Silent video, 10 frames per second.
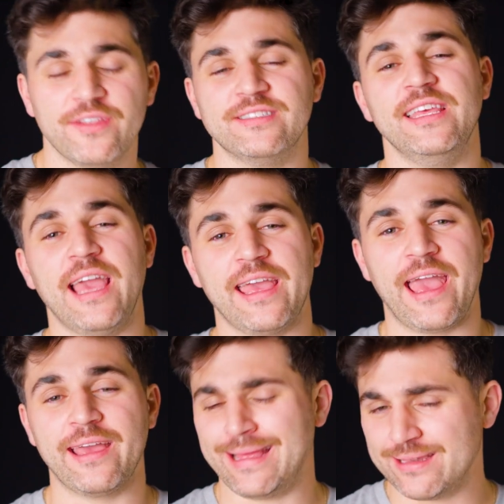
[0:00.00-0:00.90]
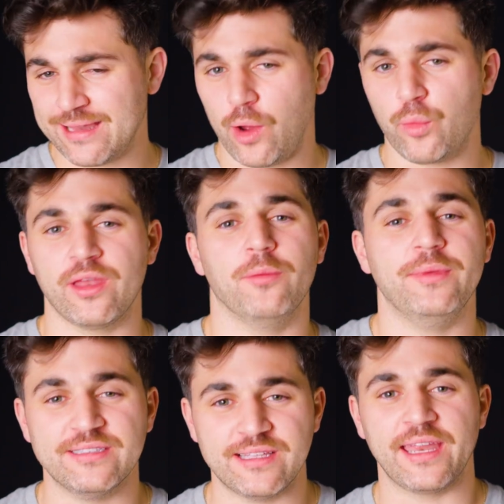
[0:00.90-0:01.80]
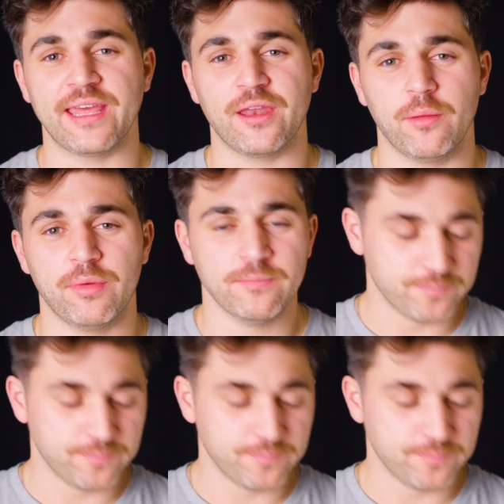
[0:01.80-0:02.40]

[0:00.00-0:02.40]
the CAA and how we're going to be setting it up.